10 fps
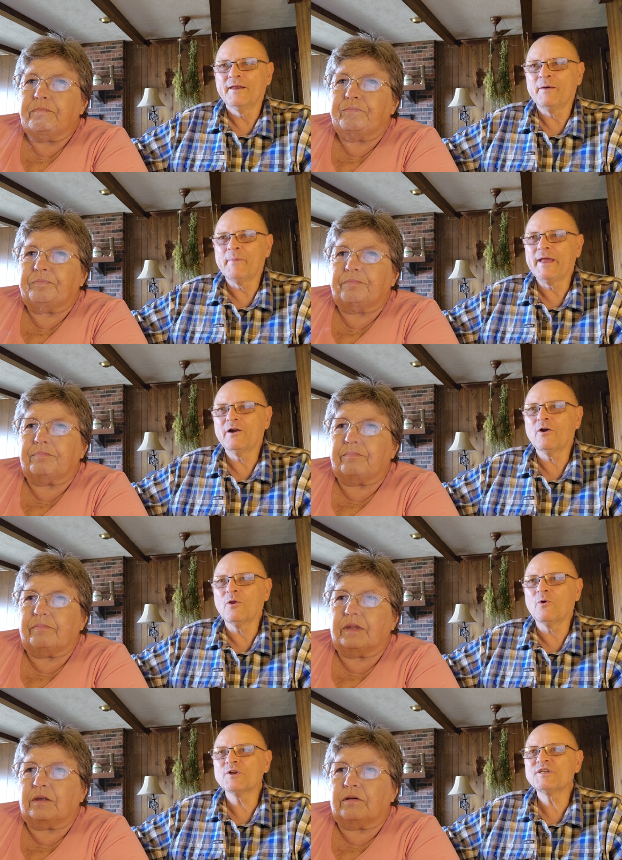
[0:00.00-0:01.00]
Speaker 1: Now made our
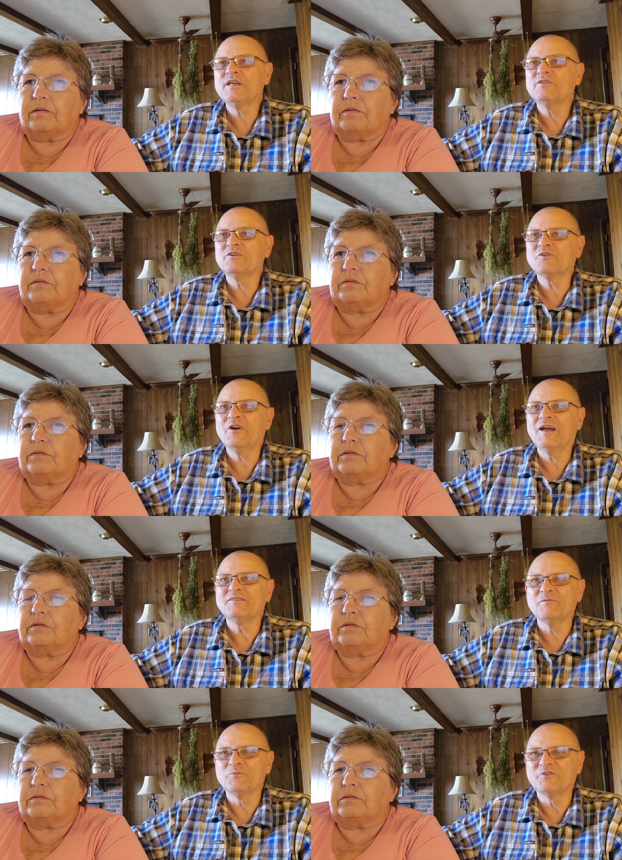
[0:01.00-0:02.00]
Lord Jesus
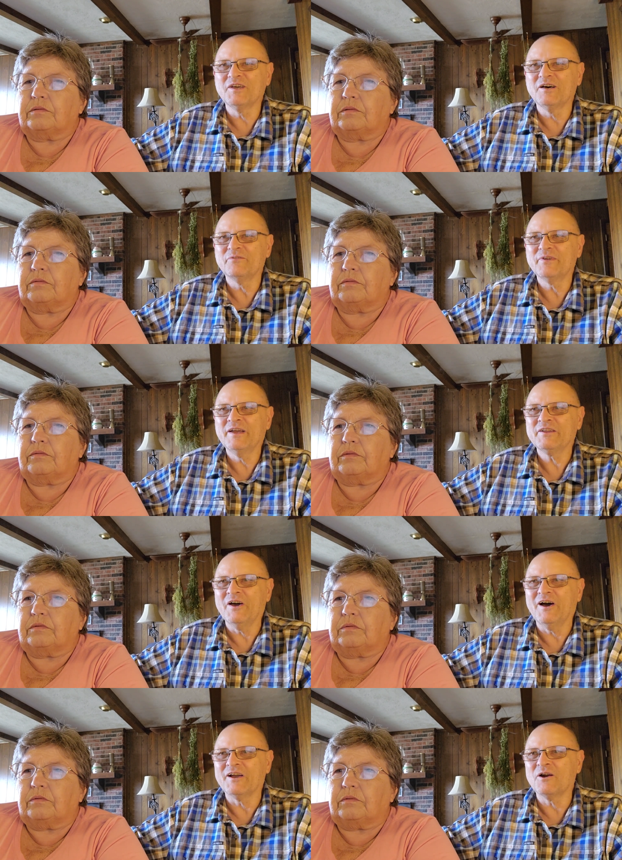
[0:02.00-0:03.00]
Christ himself and
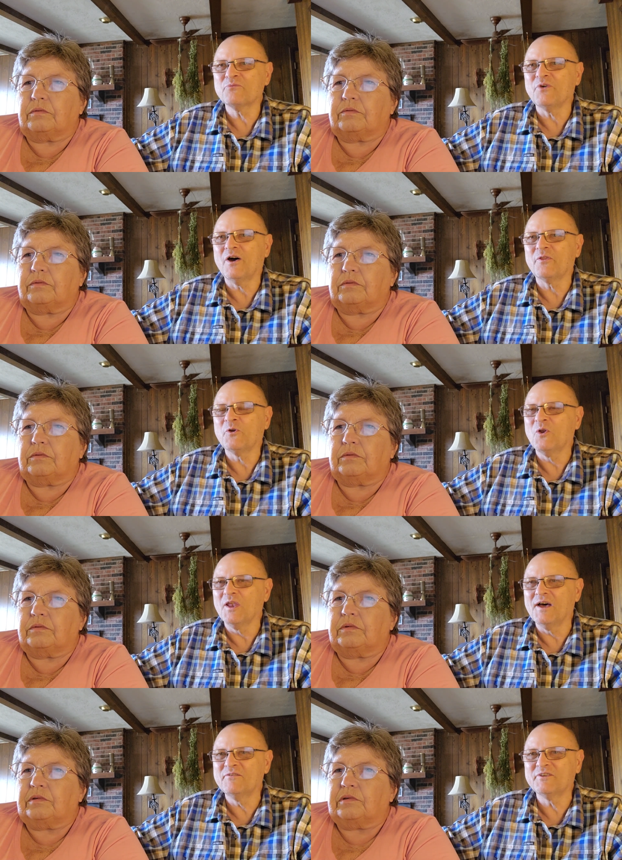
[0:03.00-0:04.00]
God our Father who
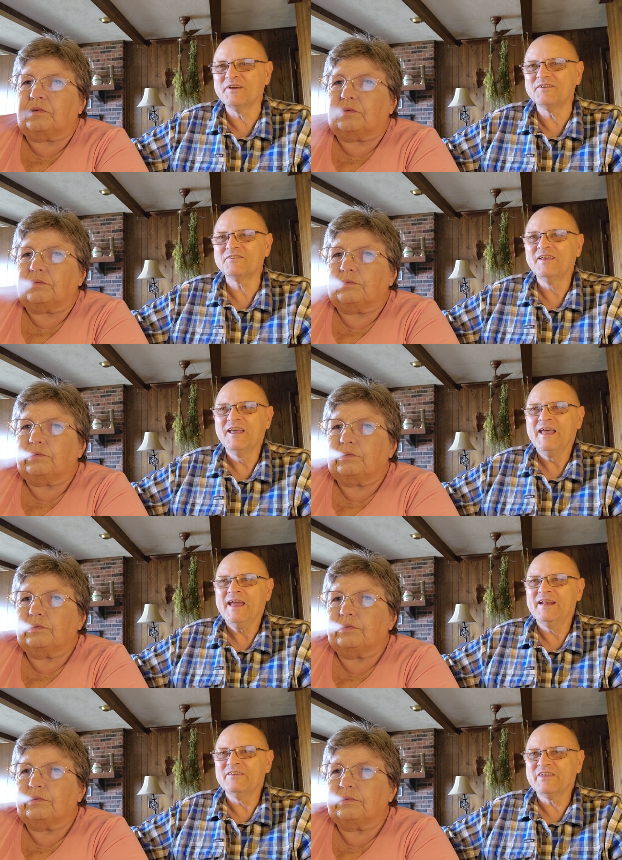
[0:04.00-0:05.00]
loves us
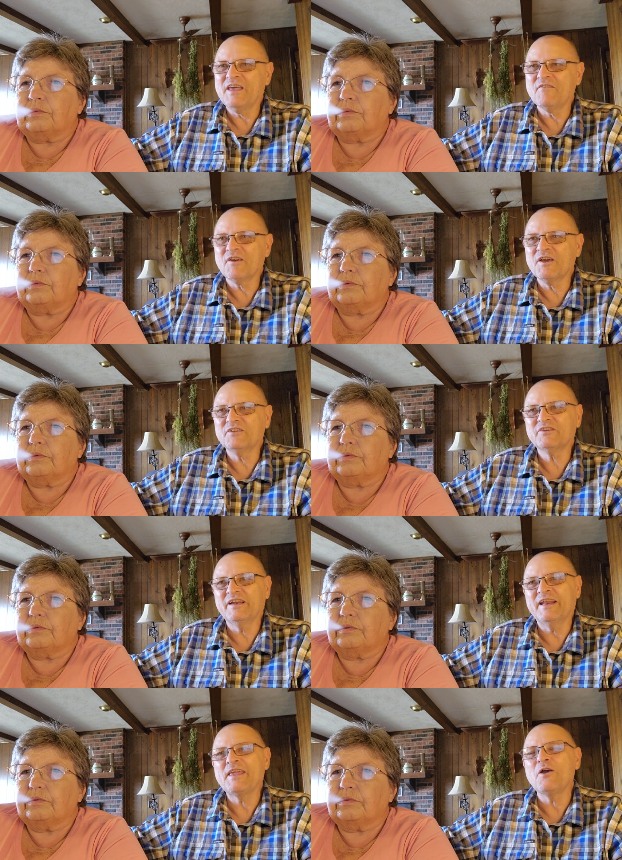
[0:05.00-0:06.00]
and has given us
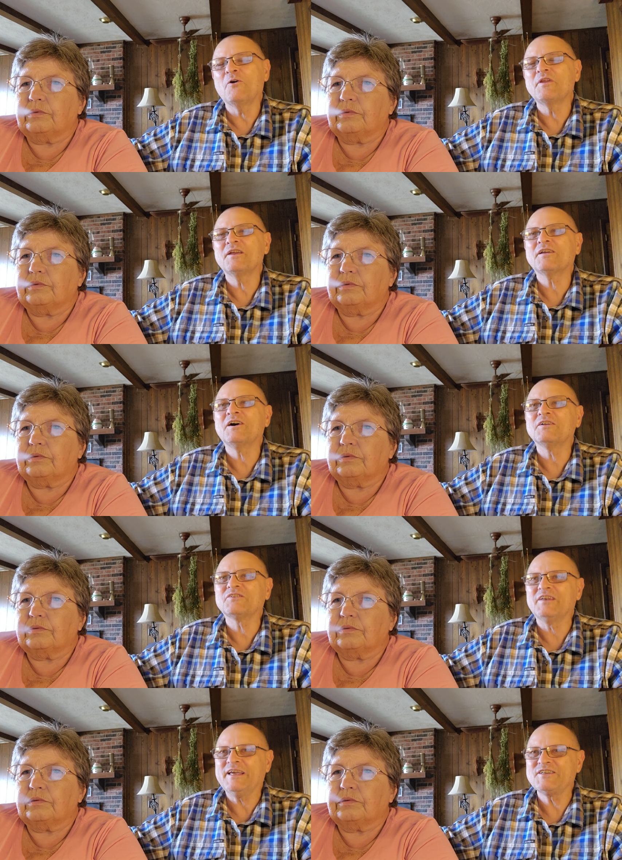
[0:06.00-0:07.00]
an aeonian
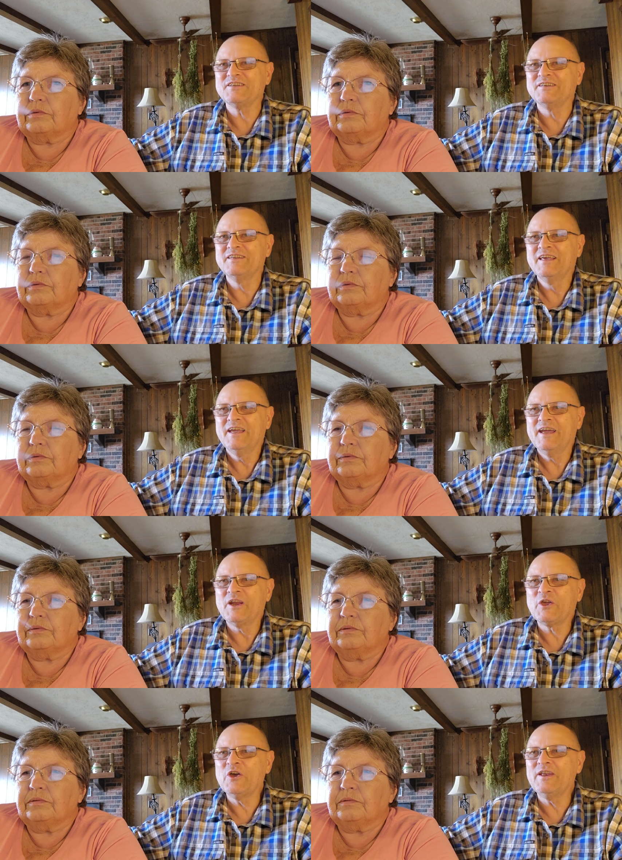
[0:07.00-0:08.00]
consolation and
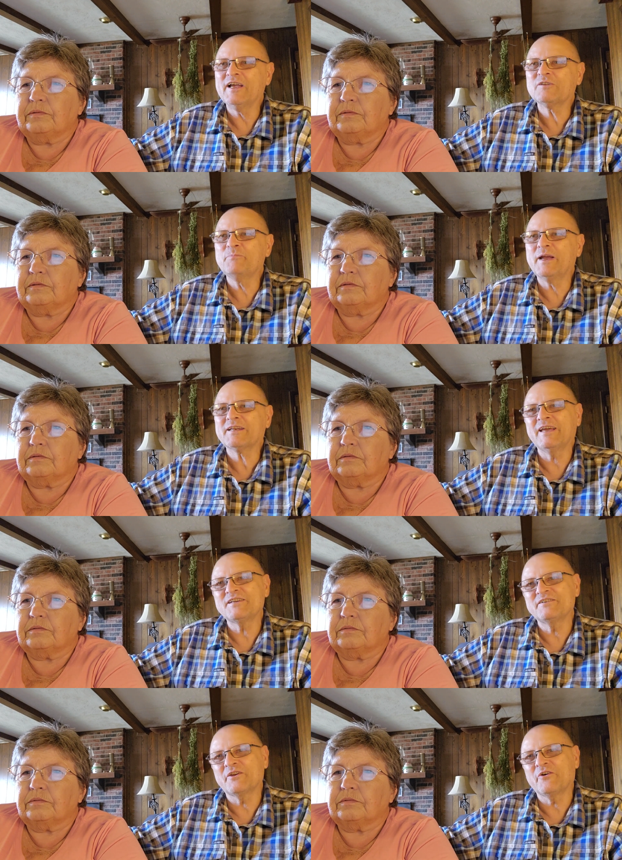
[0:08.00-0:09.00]
a good
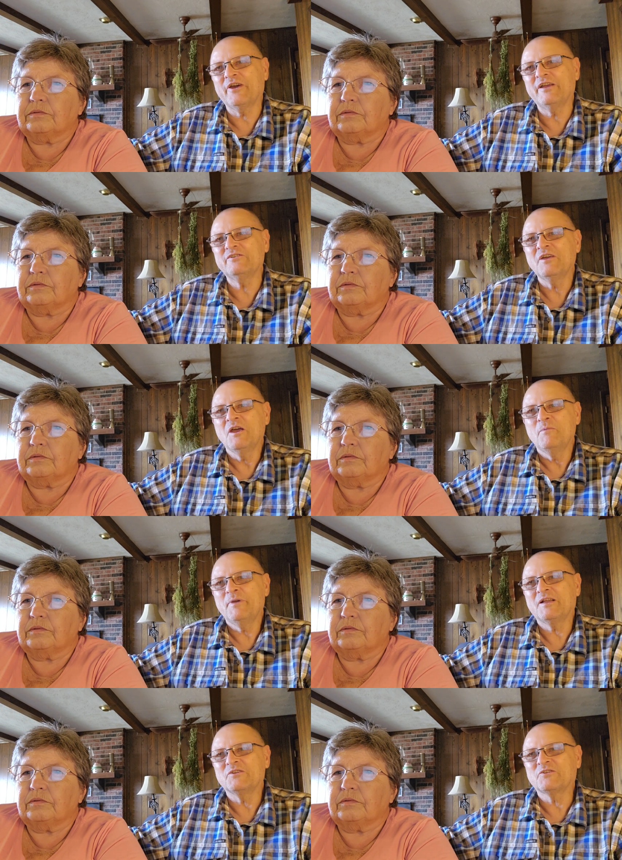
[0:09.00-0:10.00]
expectation of grace
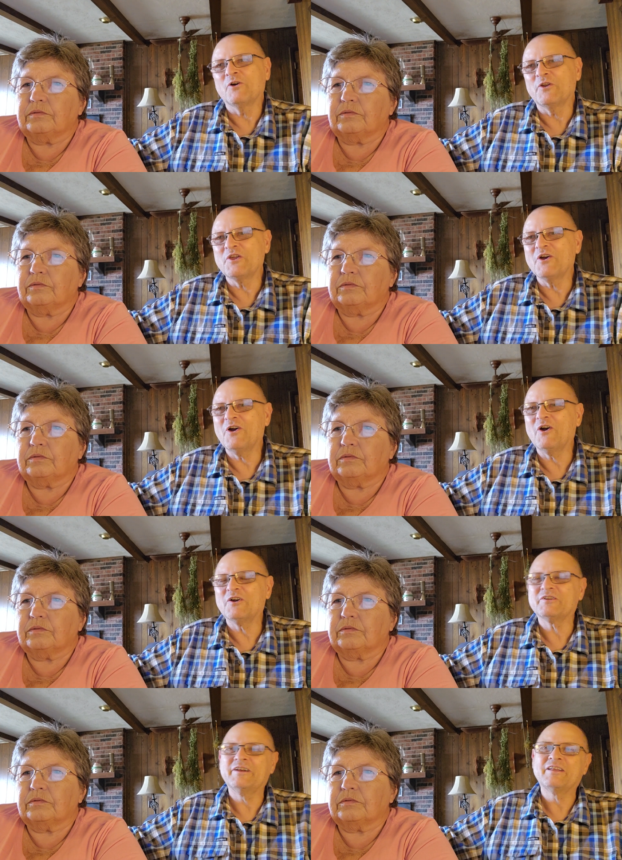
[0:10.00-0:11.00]
be consoling your
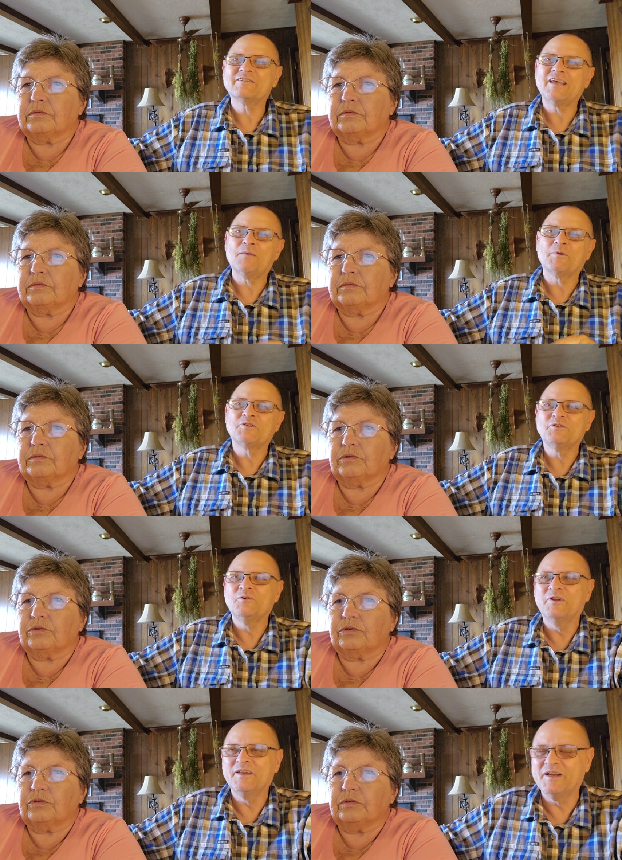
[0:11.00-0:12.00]
hearts and establish
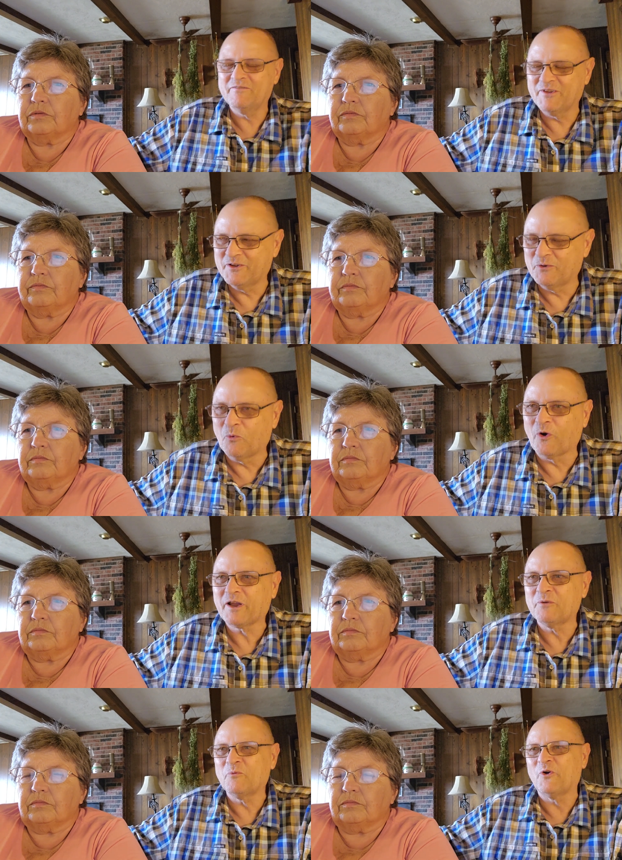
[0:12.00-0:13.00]
you in every good
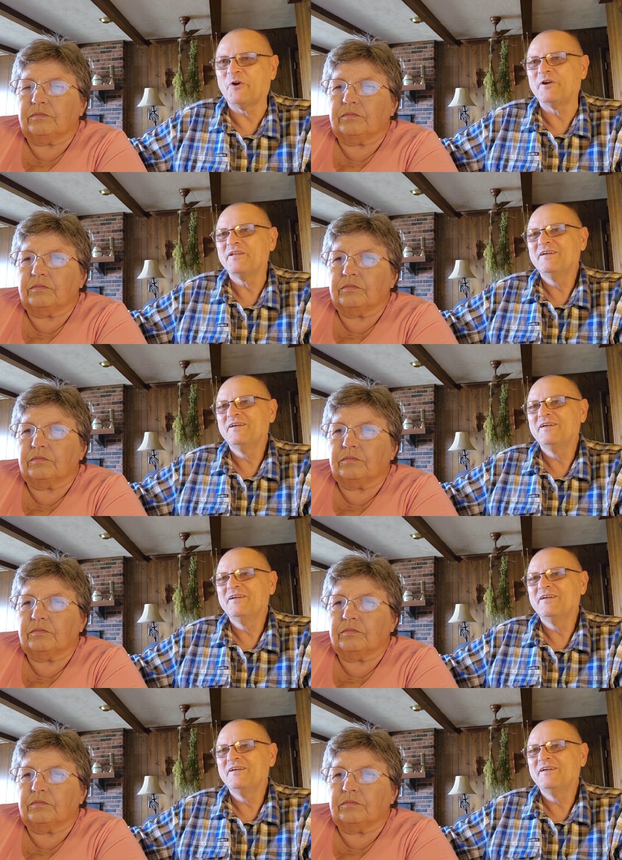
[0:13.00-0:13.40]
work and word.